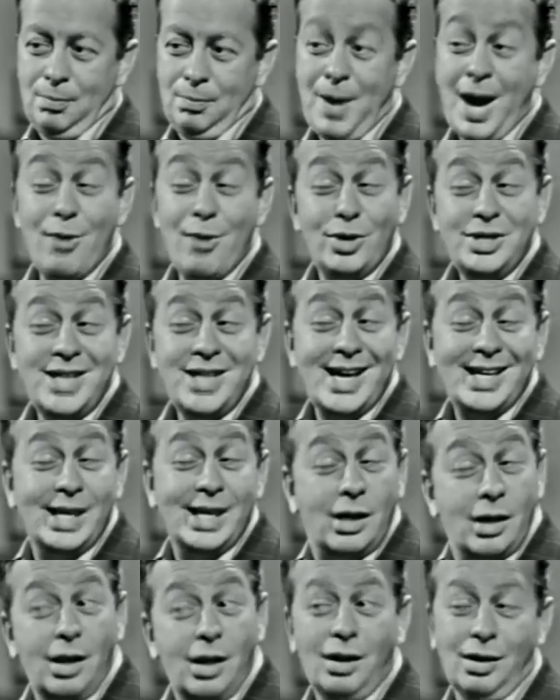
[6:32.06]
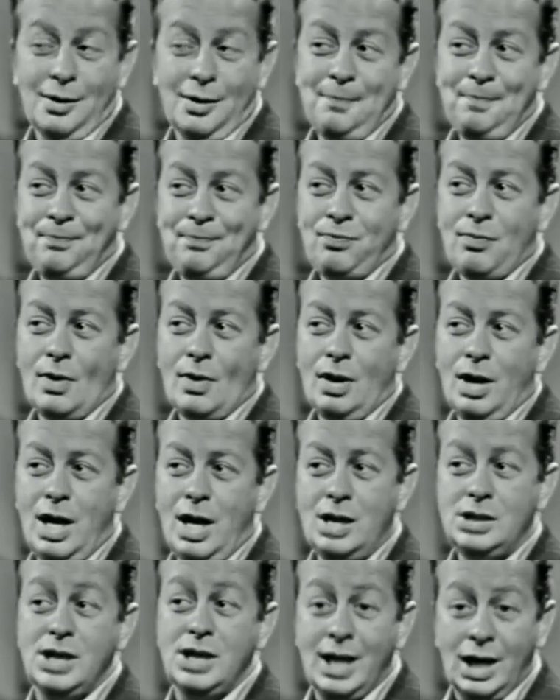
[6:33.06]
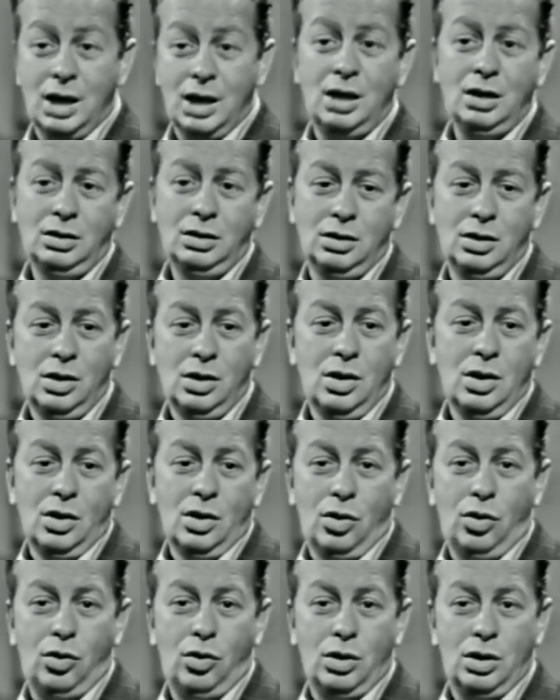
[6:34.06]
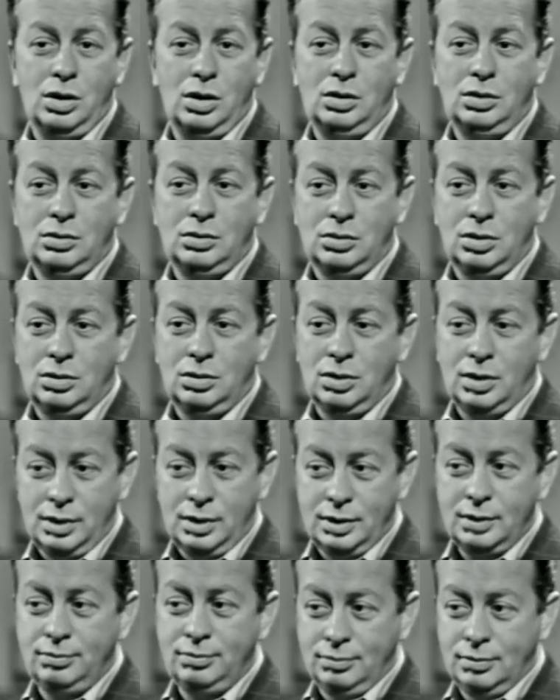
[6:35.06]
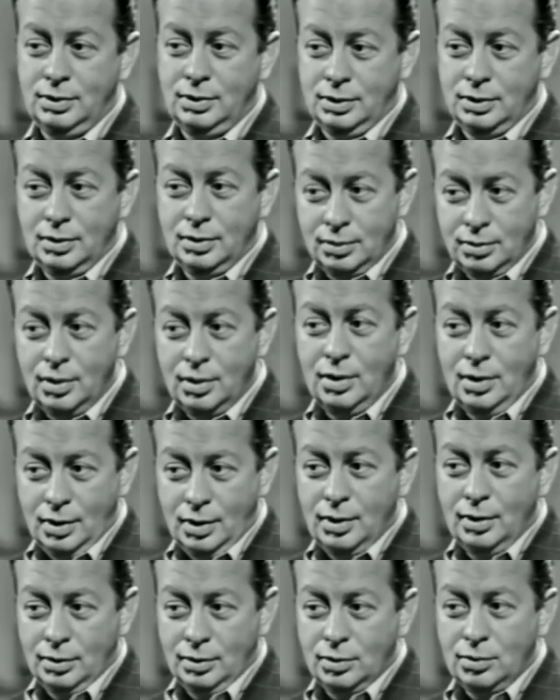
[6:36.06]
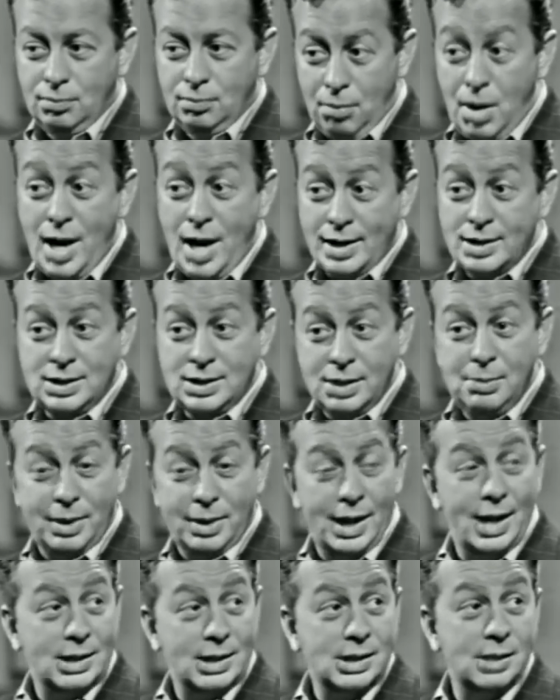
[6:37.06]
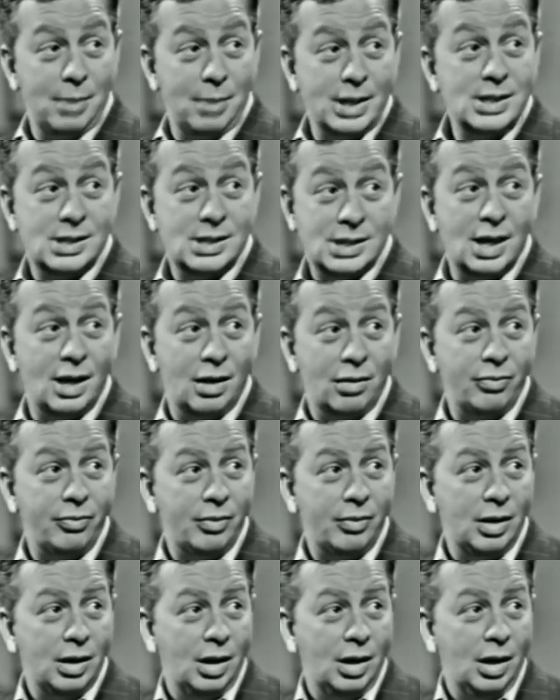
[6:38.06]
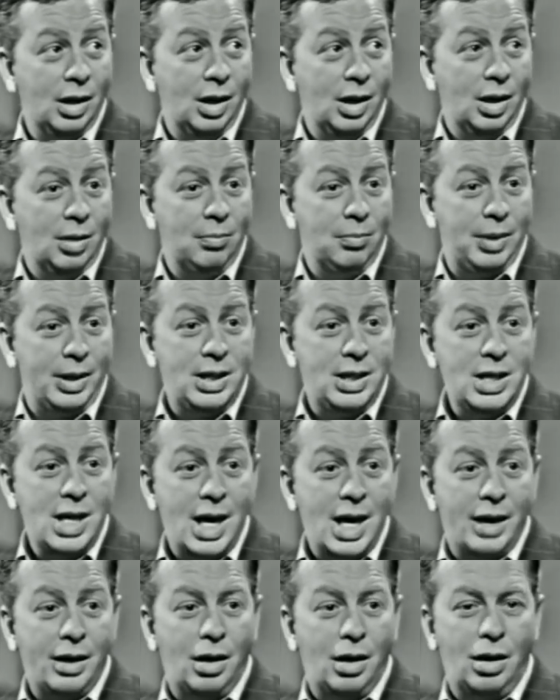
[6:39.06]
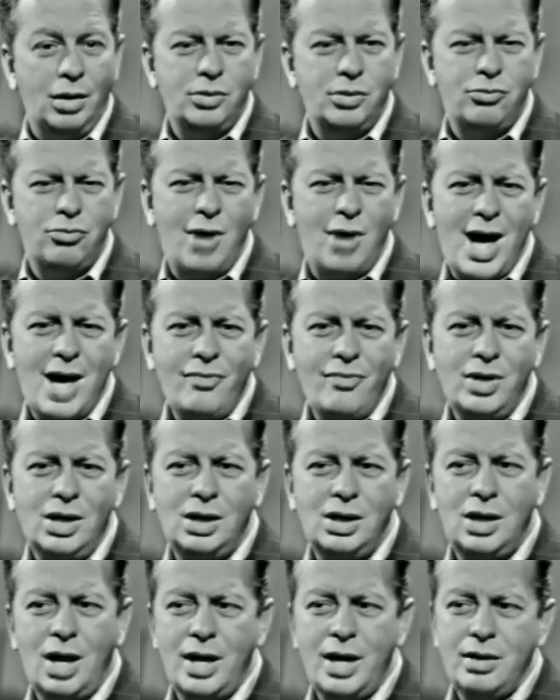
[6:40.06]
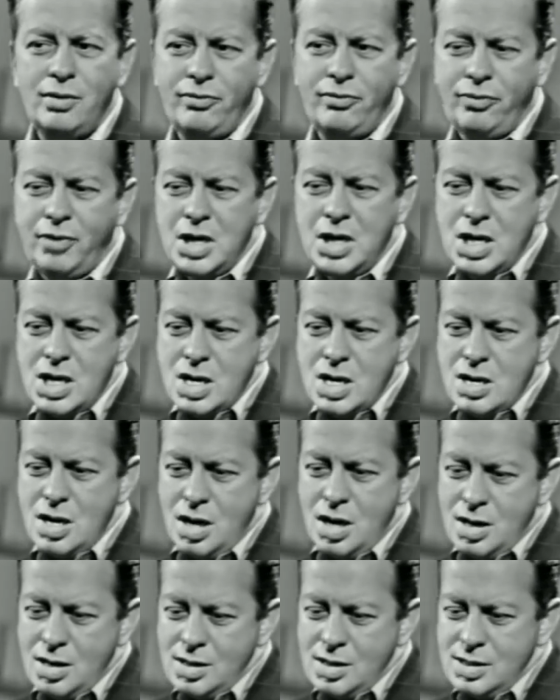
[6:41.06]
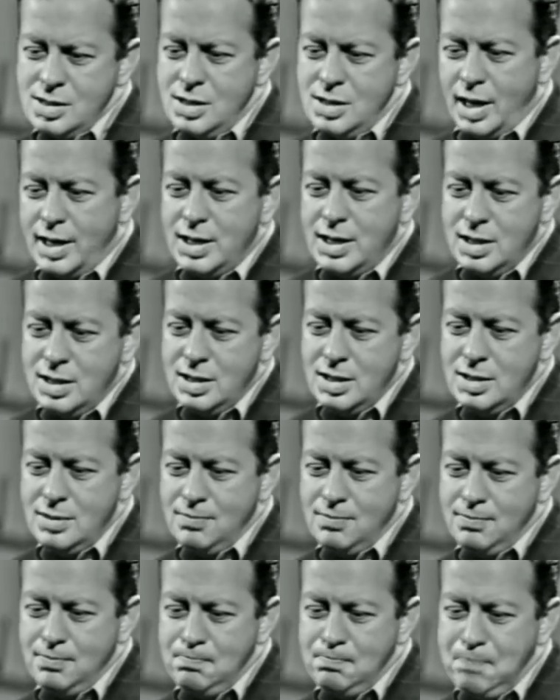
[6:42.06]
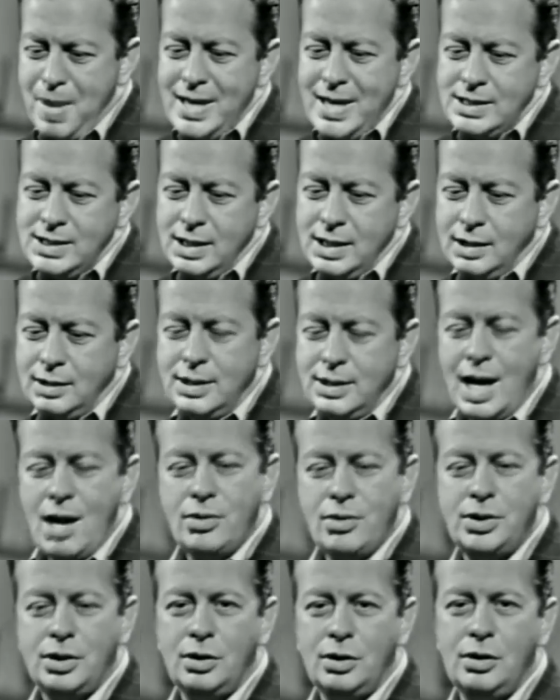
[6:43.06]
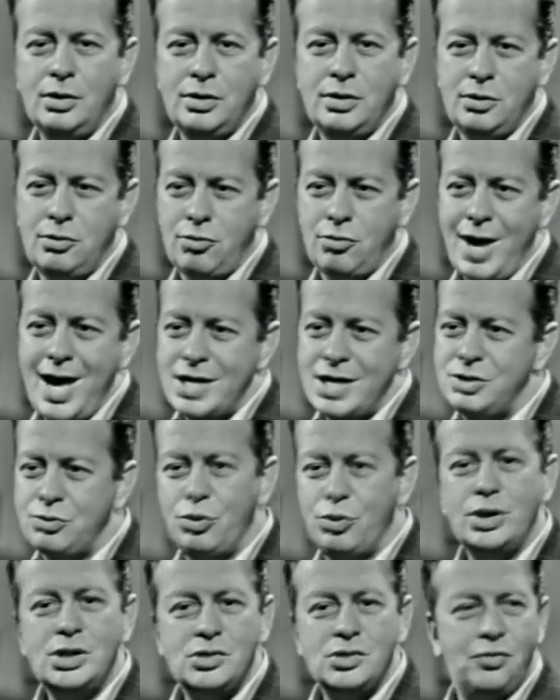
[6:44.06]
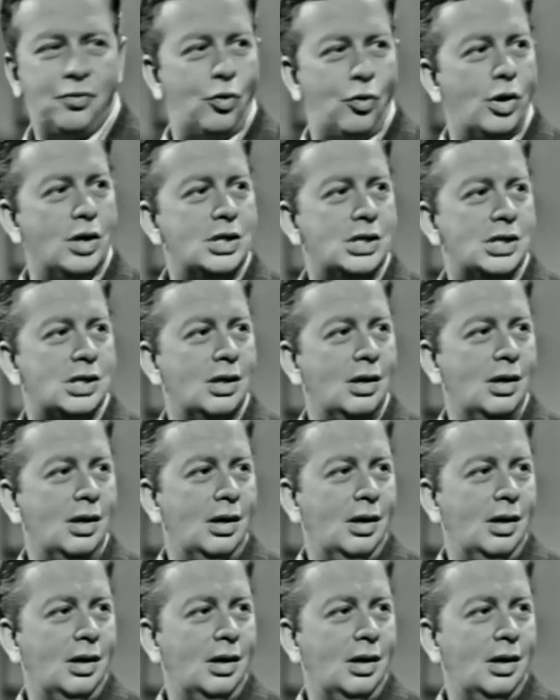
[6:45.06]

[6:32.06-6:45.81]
pyrotechnical as Ella or uh, modestly but honestly myself. But he had a driving kind of uh, gutty, basic, down-to-earth, grassroots force